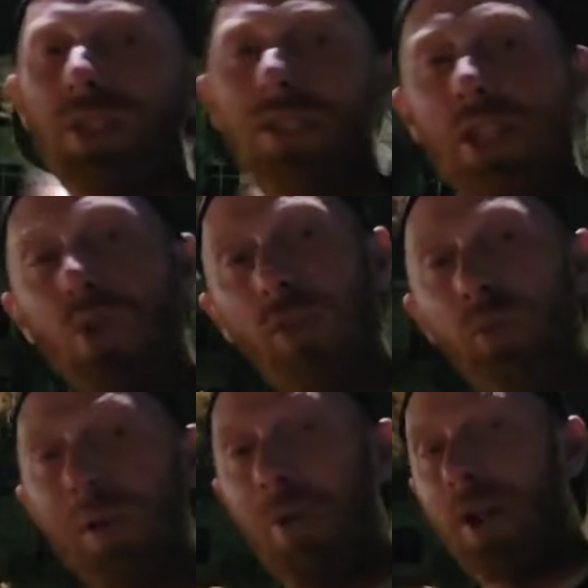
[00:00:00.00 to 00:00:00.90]
This is the drift
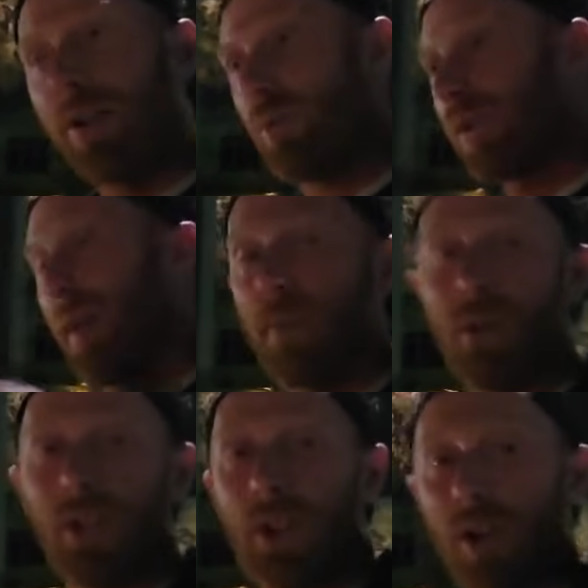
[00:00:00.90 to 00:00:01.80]
week part. We're done
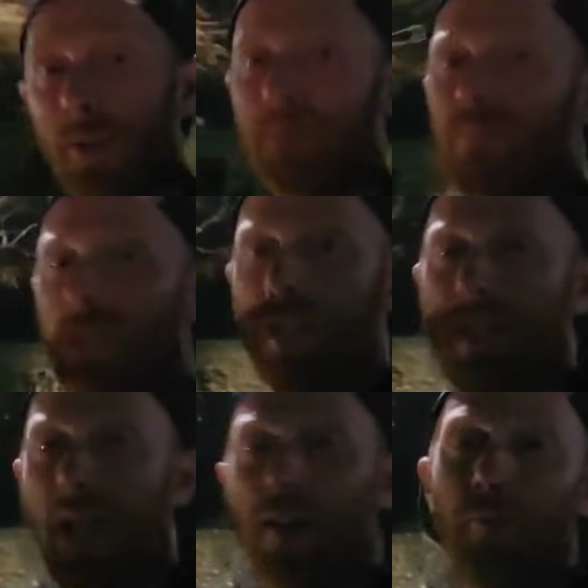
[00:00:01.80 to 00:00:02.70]
building the car.
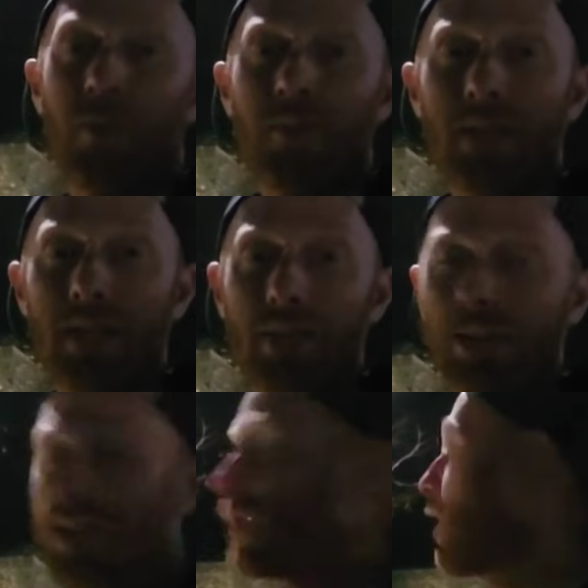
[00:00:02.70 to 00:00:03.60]
Now the fun begins. We
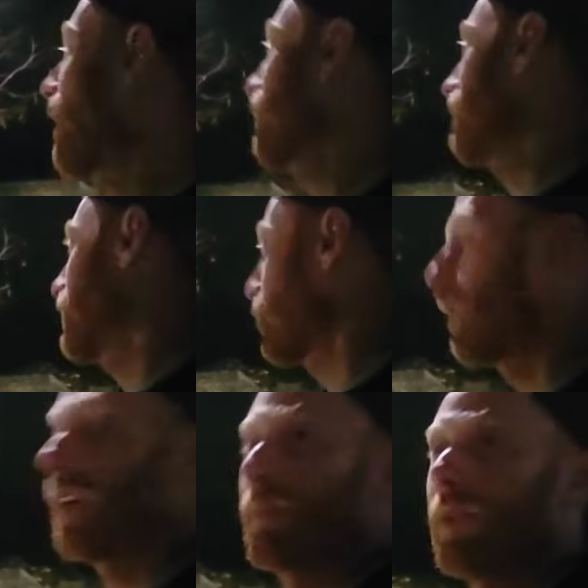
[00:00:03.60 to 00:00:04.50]
get to drive them,
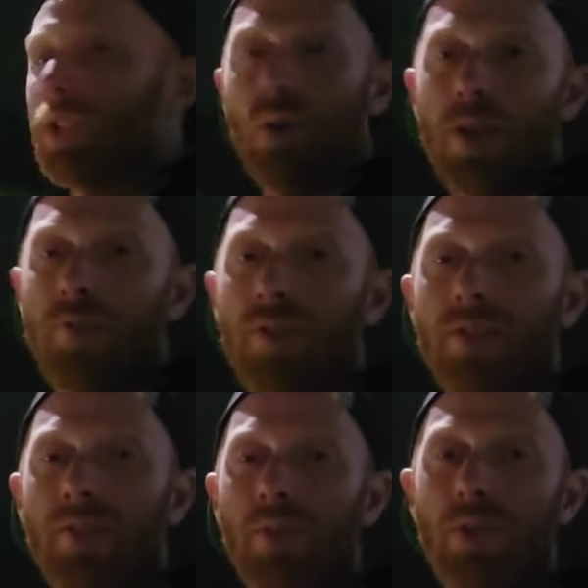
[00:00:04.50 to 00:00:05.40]
enjoy them, do all the fun
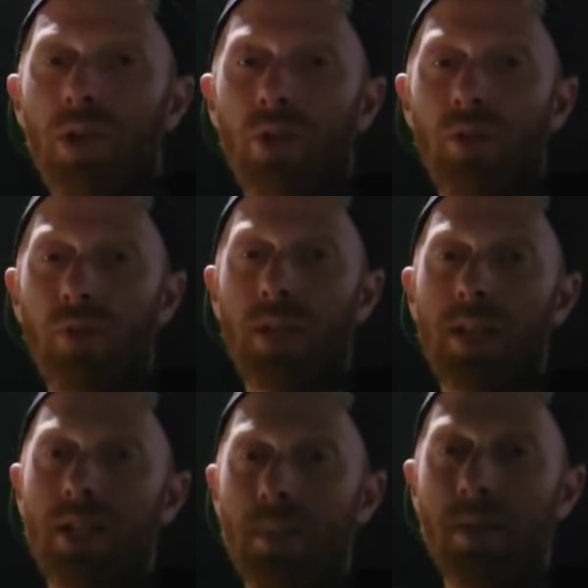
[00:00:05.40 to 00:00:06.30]
stuff that we do on drift week.
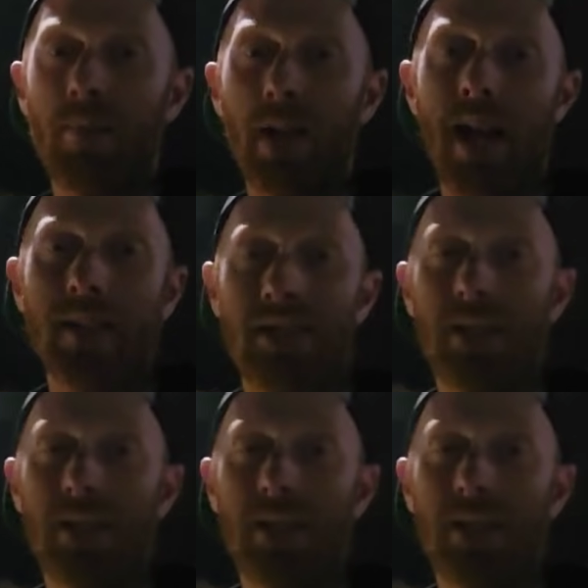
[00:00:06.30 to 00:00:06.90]
It's gonna be a blast.